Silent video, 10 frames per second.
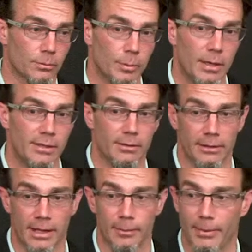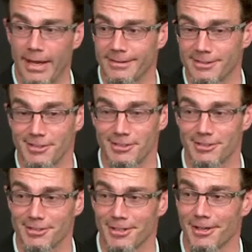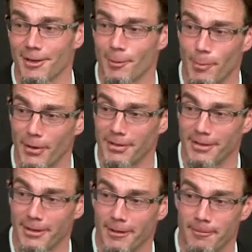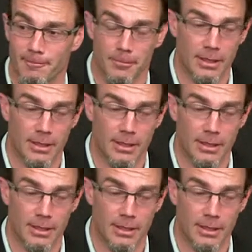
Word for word: We made a lot of bad decisions, but um,